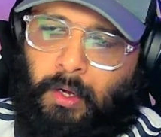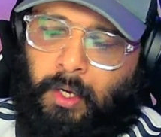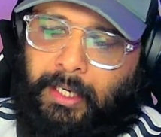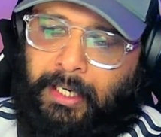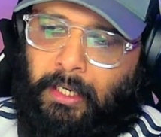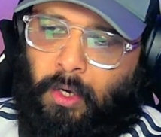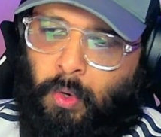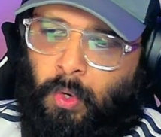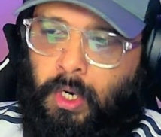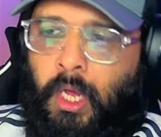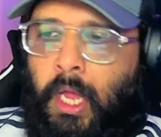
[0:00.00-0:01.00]
getting a
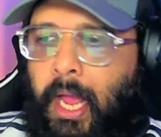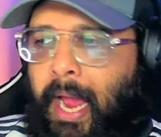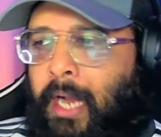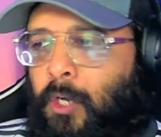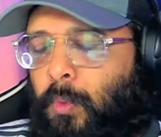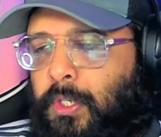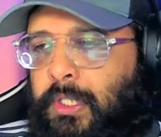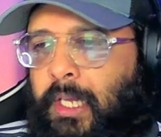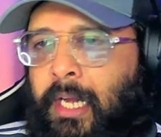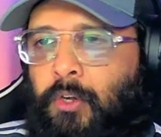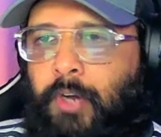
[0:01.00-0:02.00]
goal. And towards the
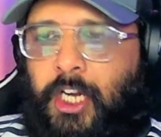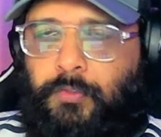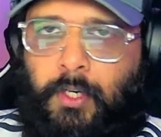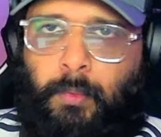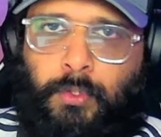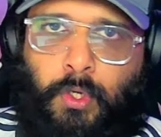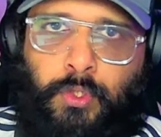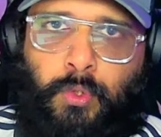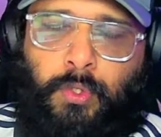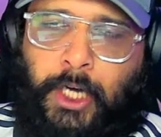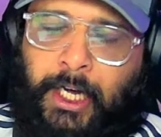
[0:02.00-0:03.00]
end, Rashford was also
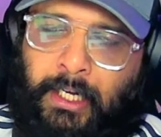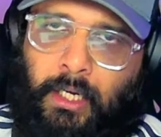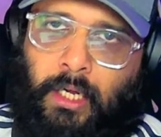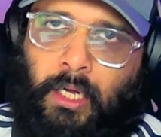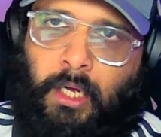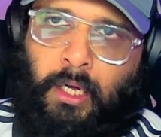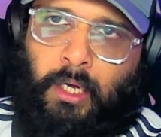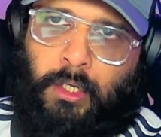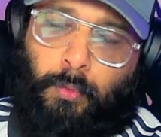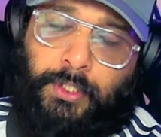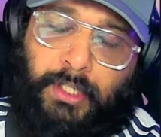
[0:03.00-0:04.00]
trying.
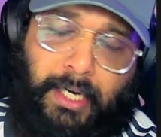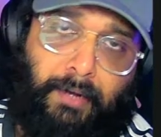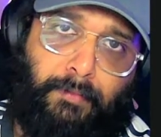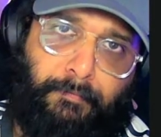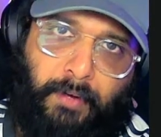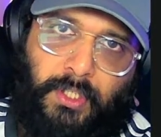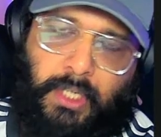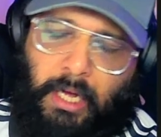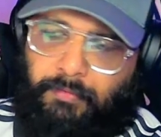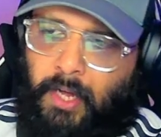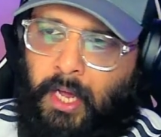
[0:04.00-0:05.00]
Towards the end of the first
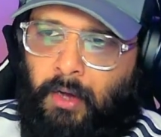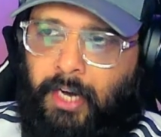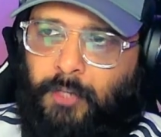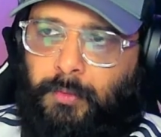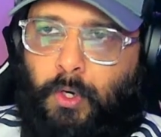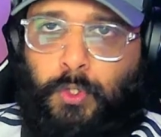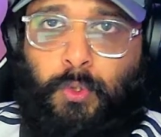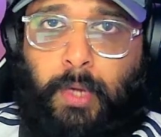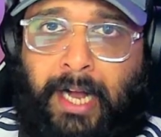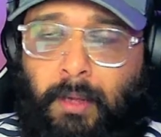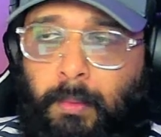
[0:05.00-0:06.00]
half, Rashford also
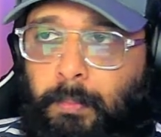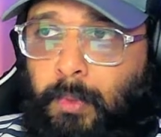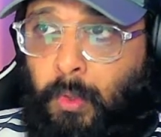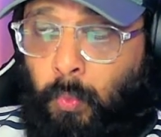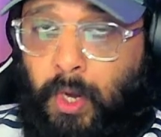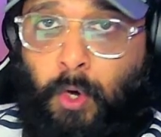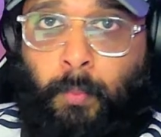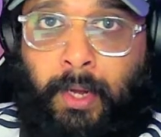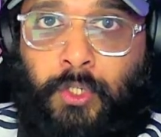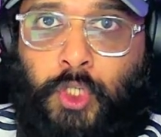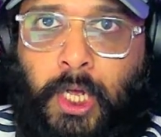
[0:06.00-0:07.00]
had a
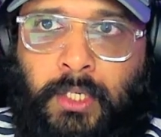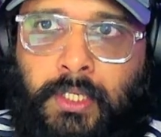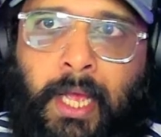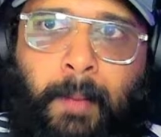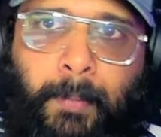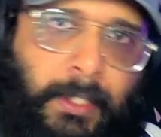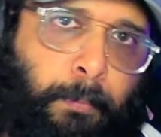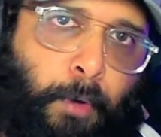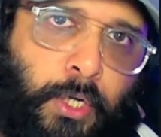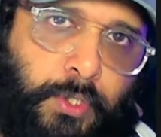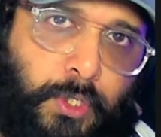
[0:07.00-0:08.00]
one-on-one chance, but the
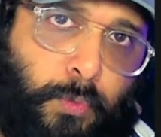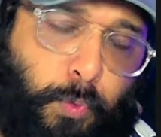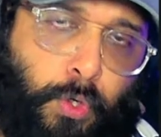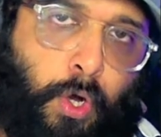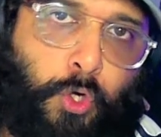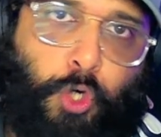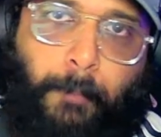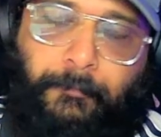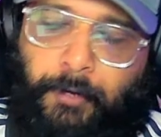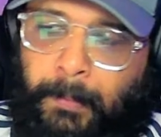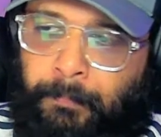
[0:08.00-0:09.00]
ball just would not drop
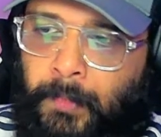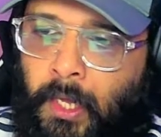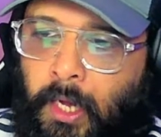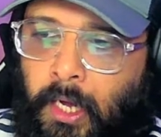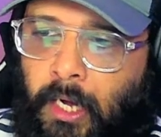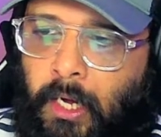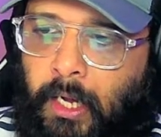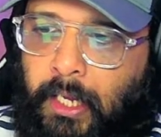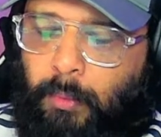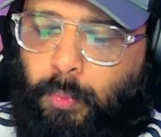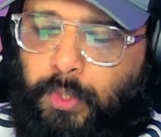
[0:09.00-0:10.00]
for him.
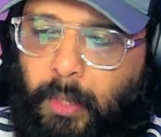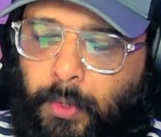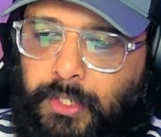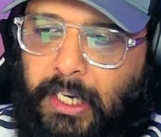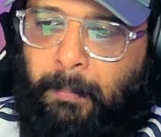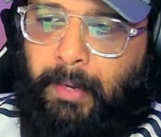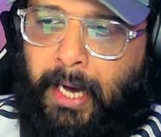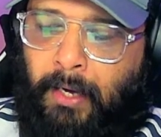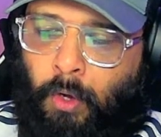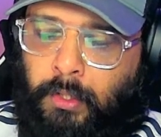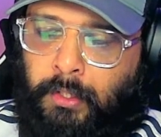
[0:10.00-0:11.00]
He was in behind
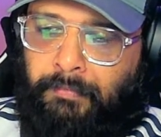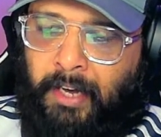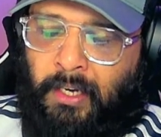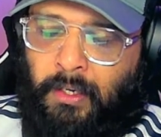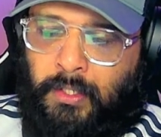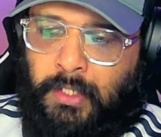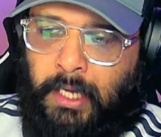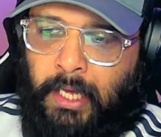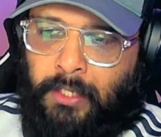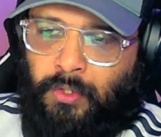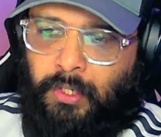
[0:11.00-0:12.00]
all the defenders.
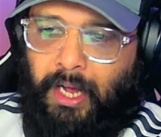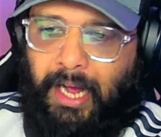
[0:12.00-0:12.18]
So yeah, I